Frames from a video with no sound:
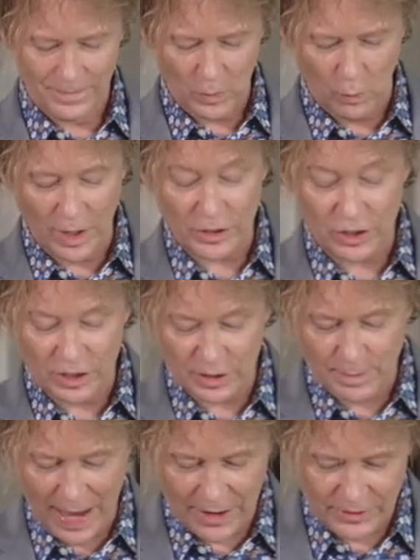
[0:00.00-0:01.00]
Why don't you
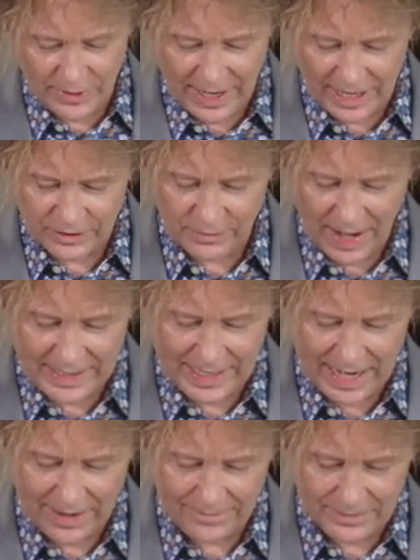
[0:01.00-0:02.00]
just bow your heads right
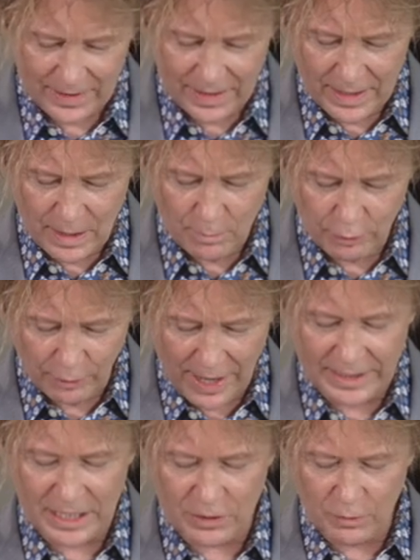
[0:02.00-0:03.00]
now?
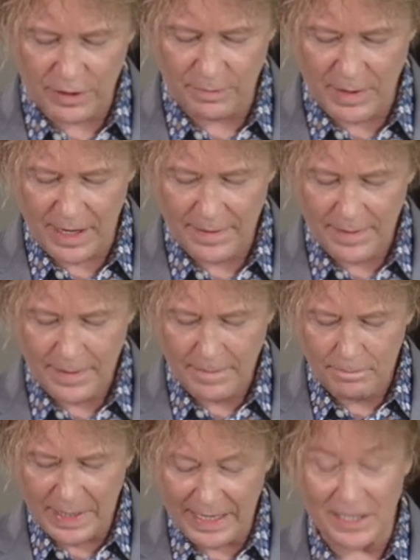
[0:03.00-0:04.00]
Pray this with me
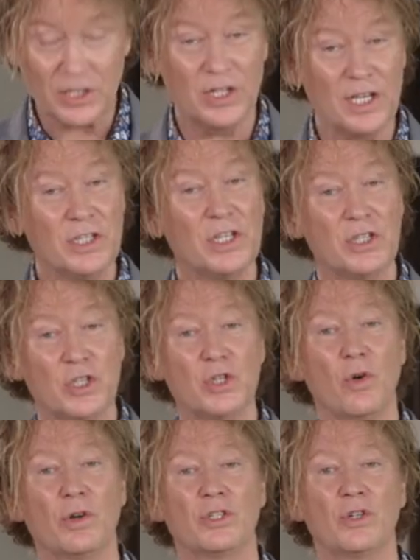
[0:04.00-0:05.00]
because this is
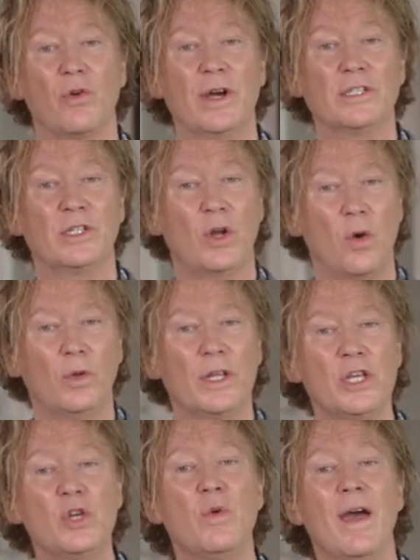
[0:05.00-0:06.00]
your choice and only
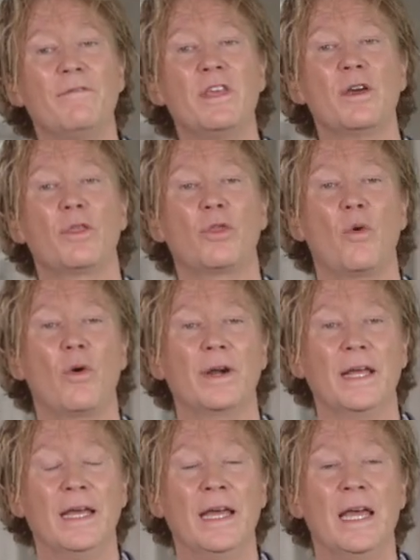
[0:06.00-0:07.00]
you have the
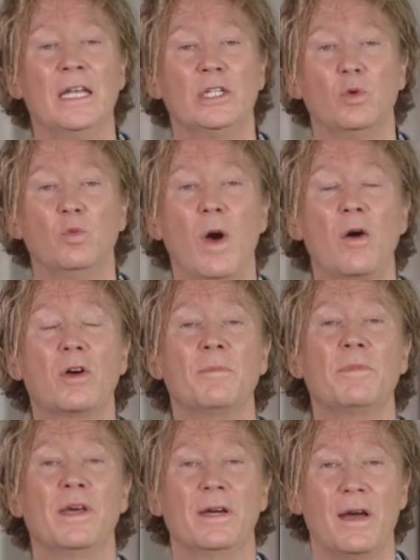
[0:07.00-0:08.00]
authority to
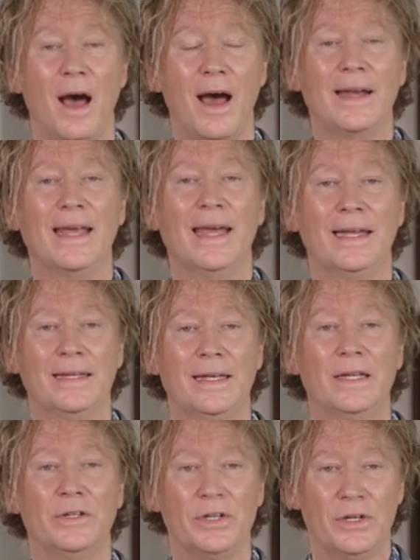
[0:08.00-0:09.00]
welcome the Godhead
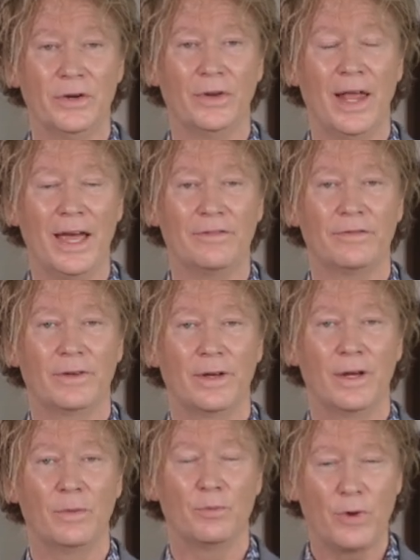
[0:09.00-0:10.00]
into your life.
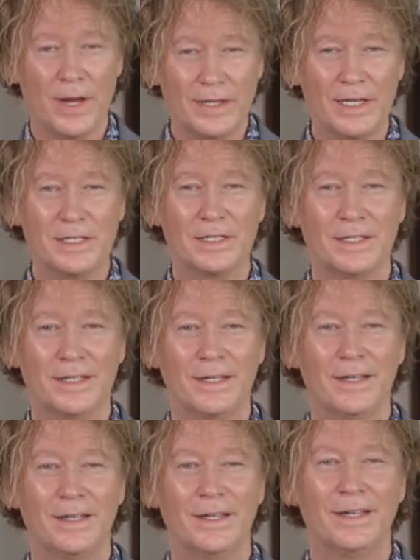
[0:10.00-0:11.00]
Pray this.
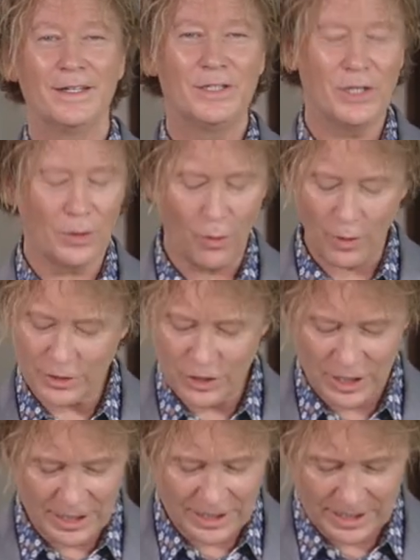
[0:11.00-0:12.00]
Dear Lord
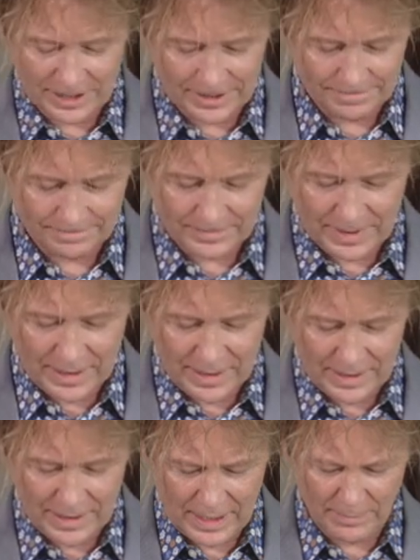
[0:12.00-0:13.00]
Jesus,
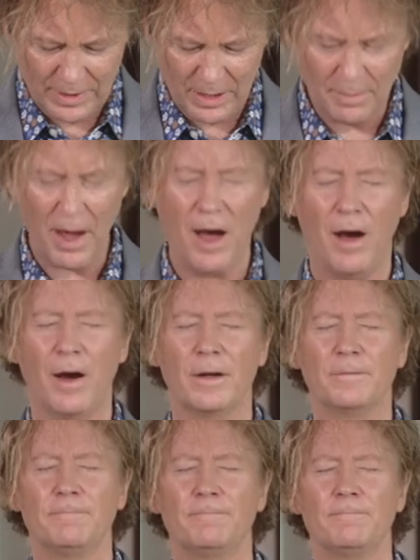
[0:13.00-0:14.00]
Come into my heart.